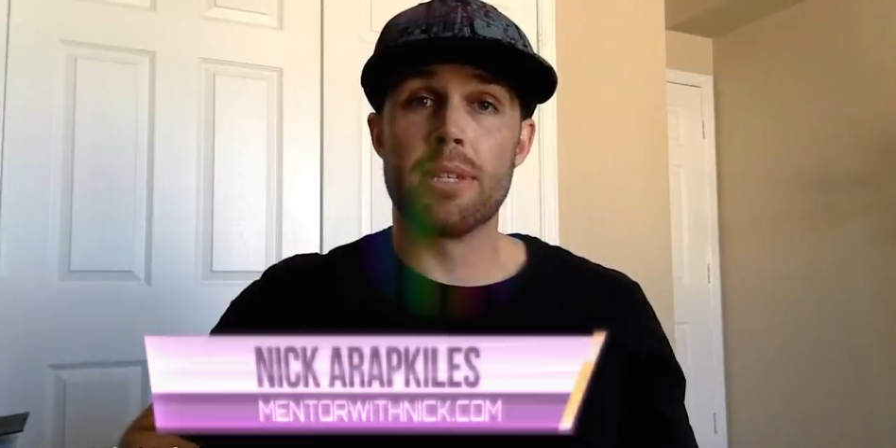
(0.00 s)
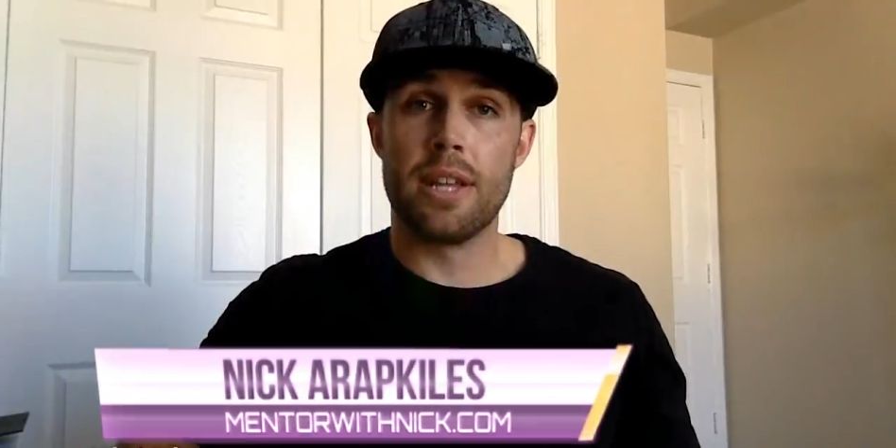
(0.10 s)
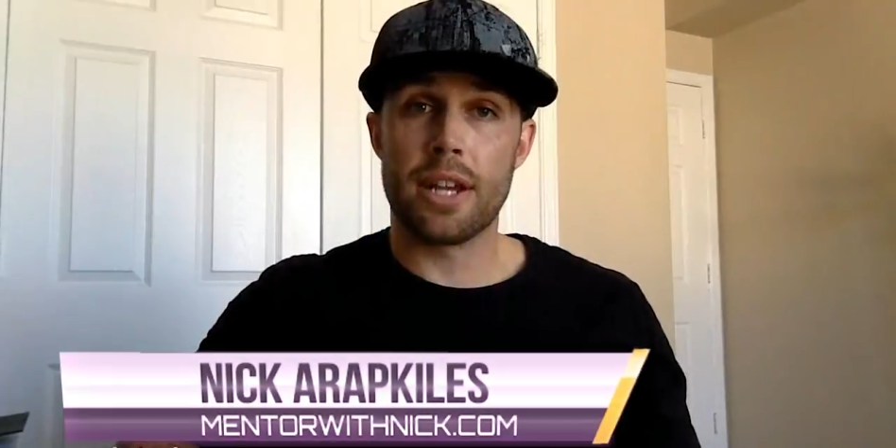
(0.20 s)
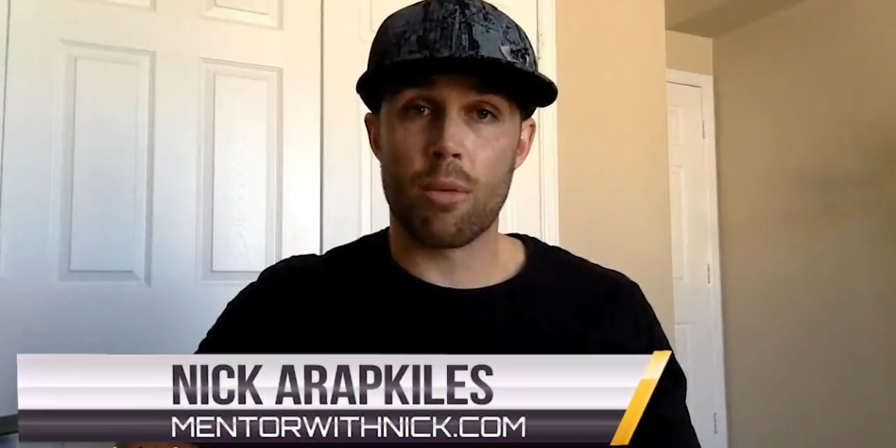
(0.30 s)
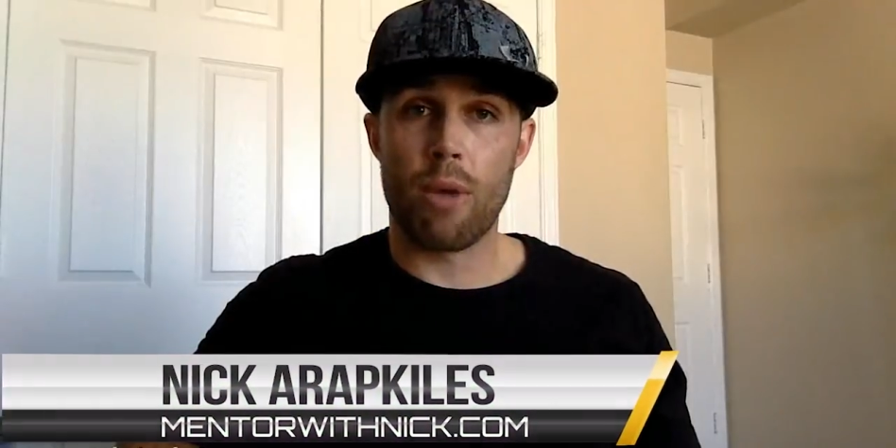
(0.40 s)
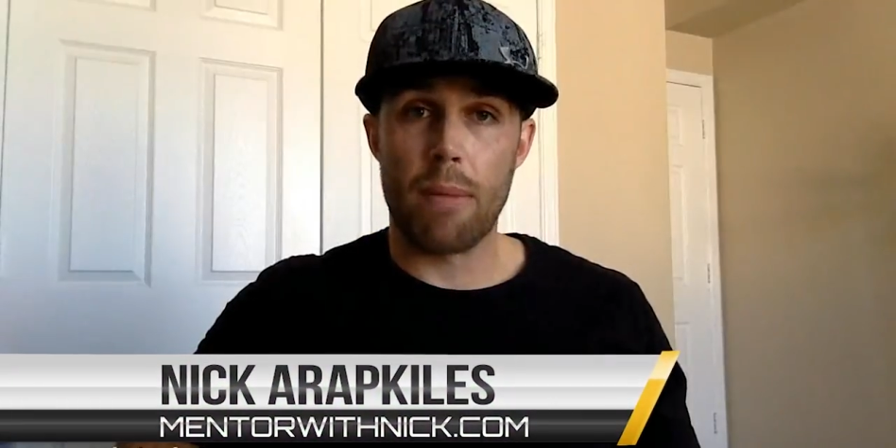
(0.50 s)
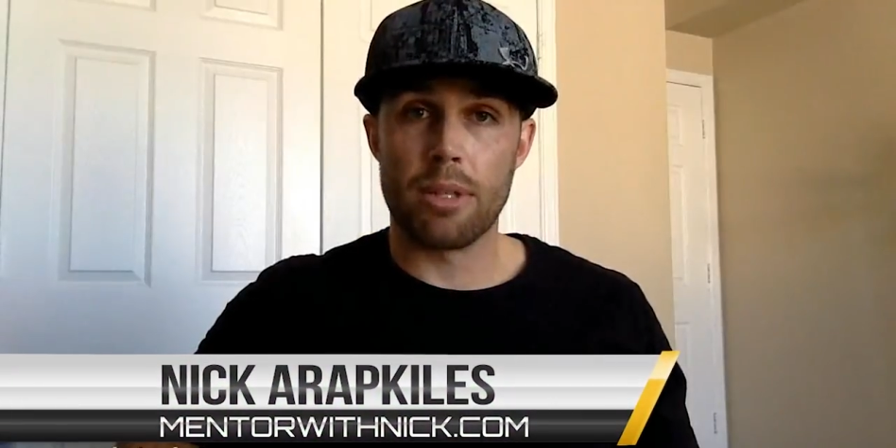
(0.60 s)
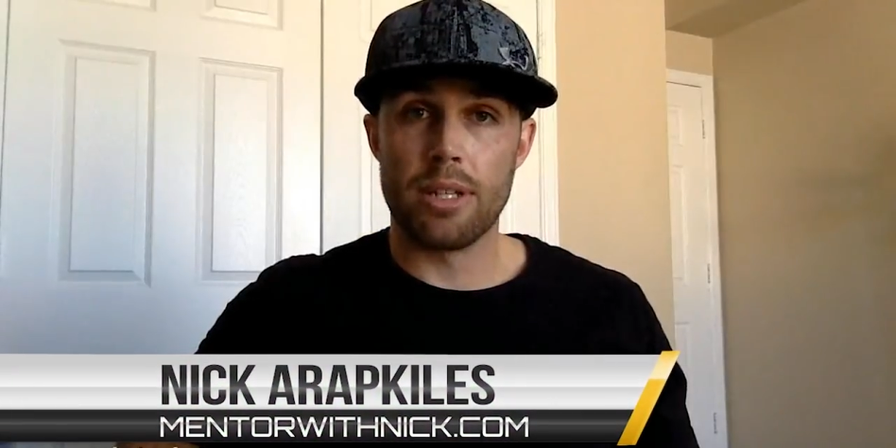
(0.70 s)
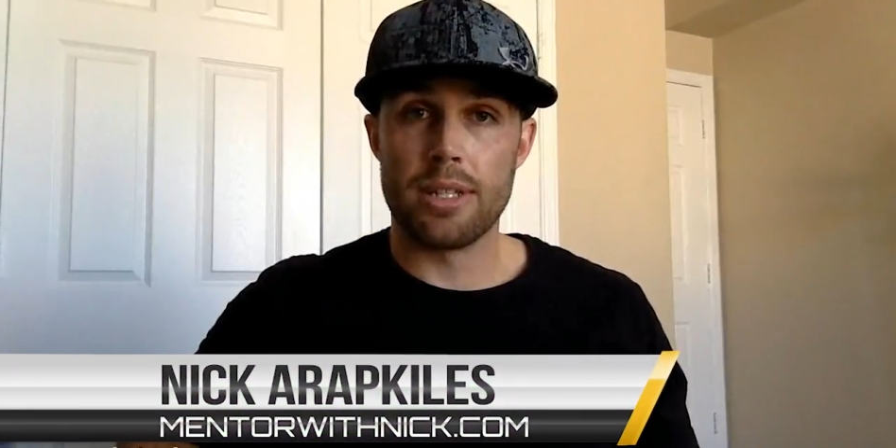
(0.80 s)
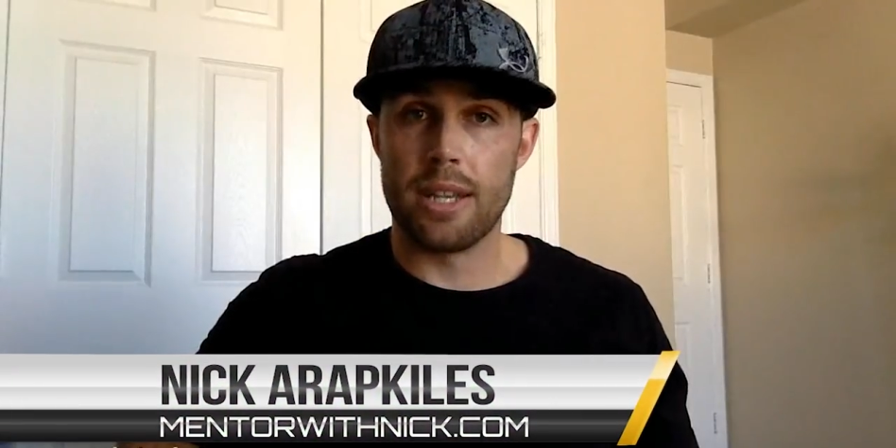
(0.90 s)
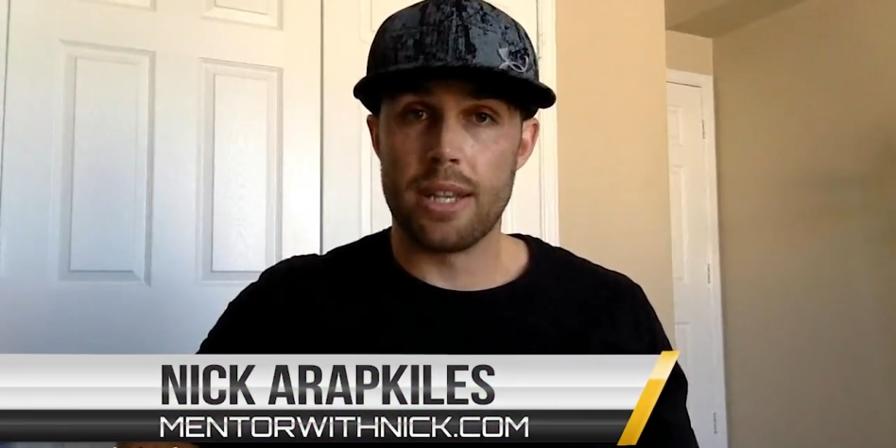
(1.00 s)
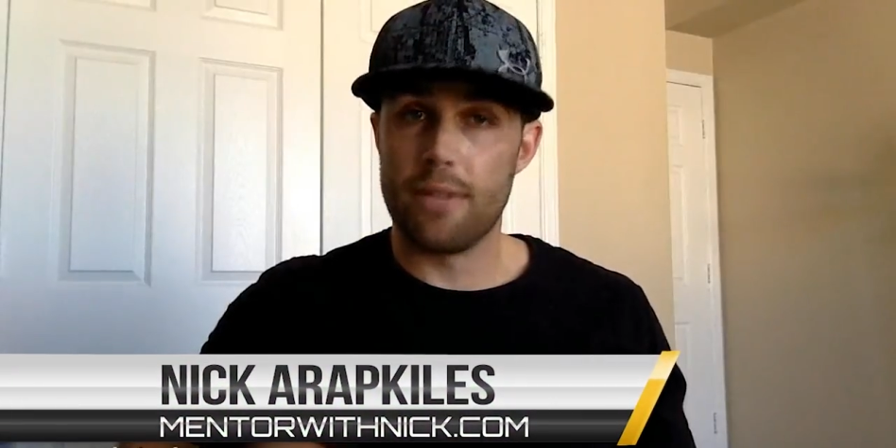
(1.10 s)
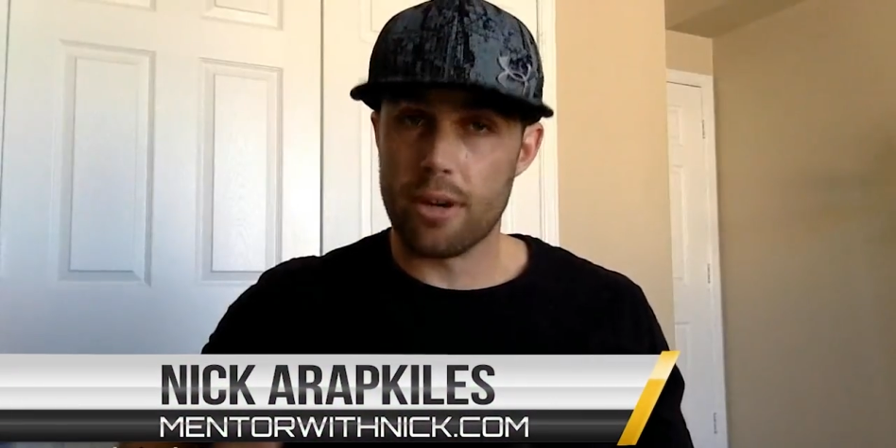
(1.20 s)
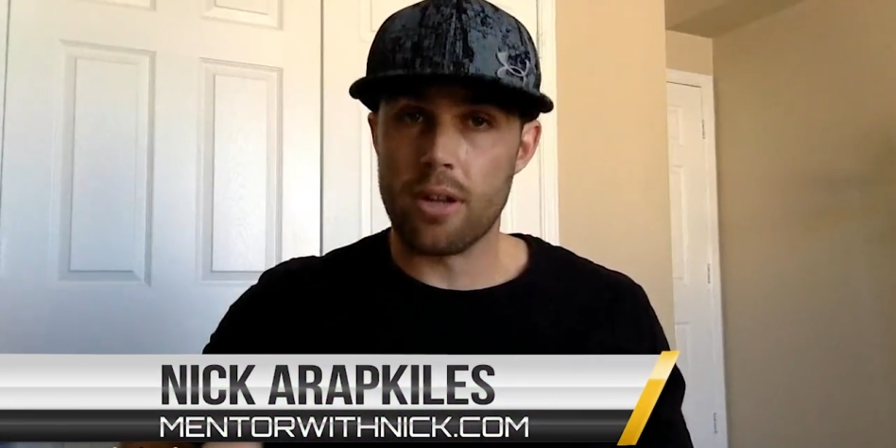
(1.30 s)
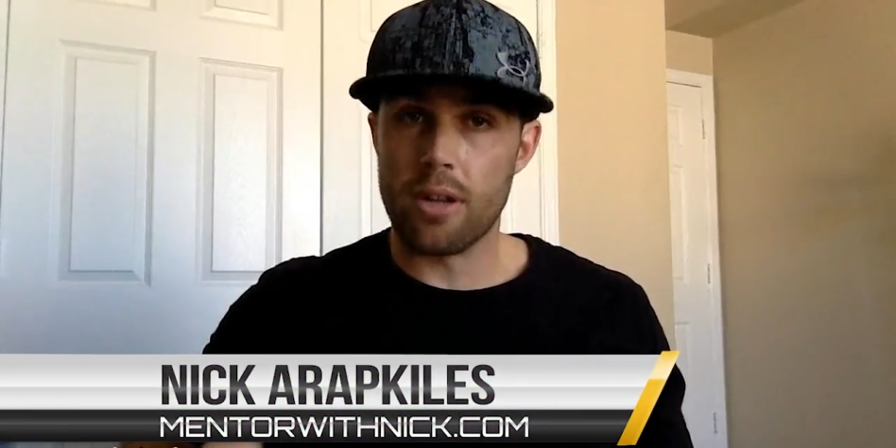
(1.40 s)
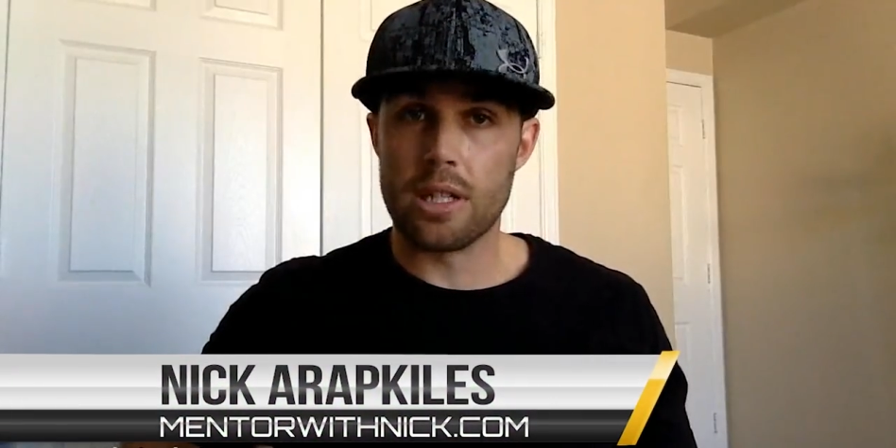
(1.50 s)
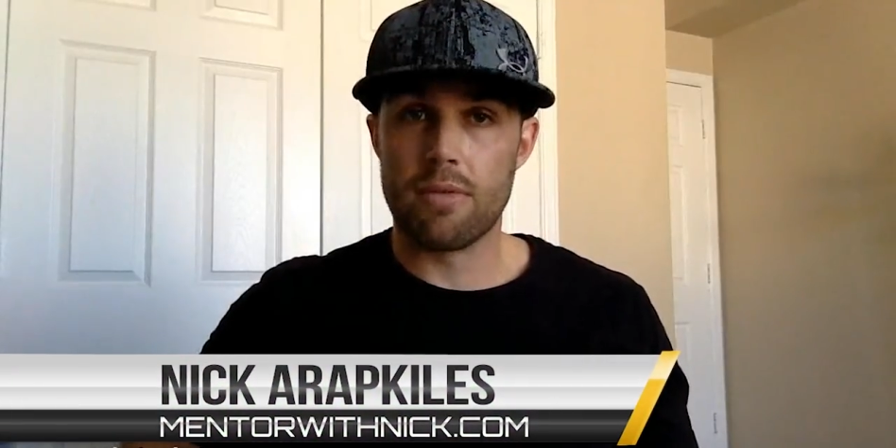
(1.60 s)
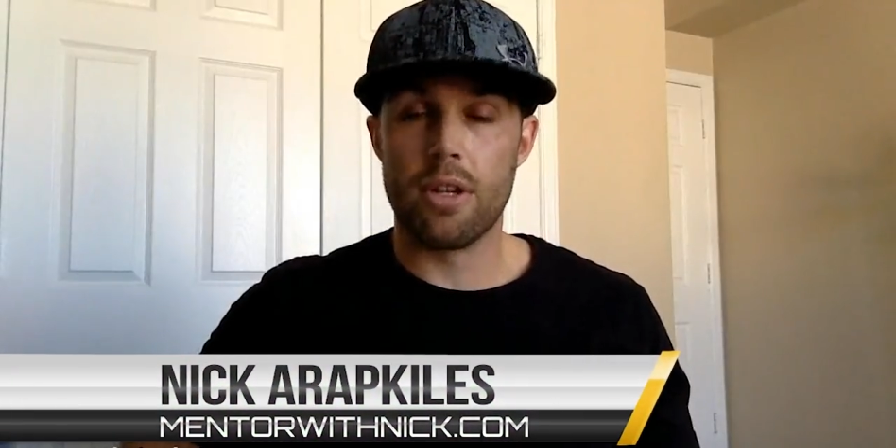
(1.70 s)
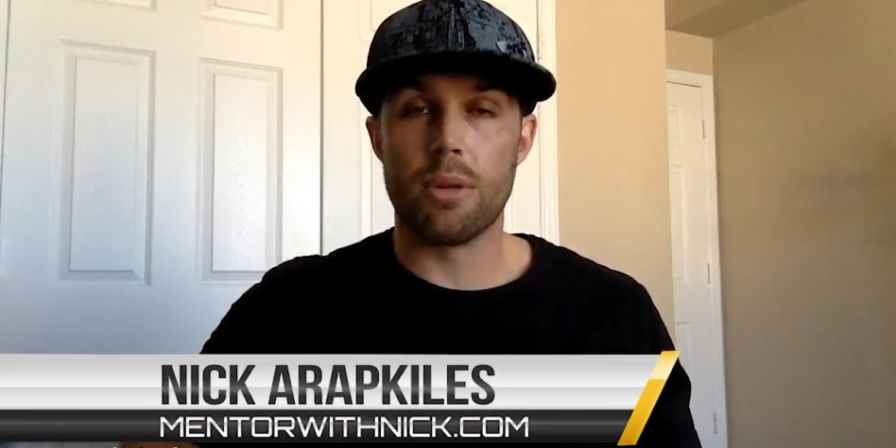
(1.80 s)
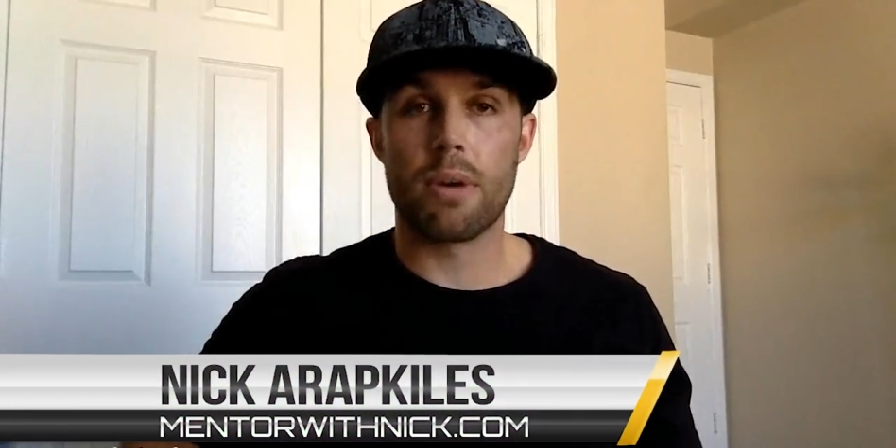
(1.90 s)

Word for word: is Nick Arapoulos, and if you're on this video,